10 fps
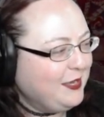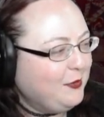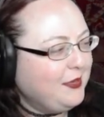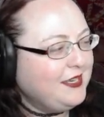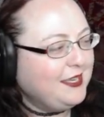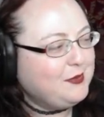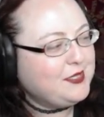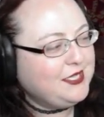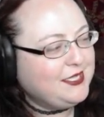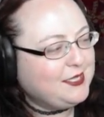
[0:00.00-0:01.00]
One night we'll
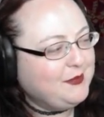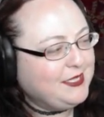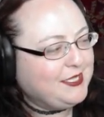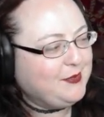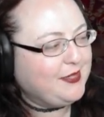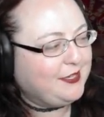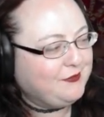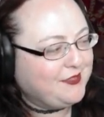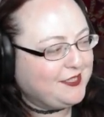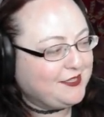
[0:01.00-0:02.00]
see a Samitsi without
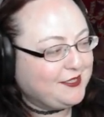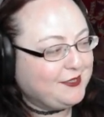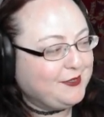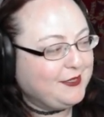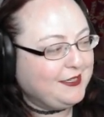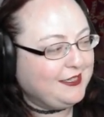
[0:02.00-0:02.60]
Vicissitude,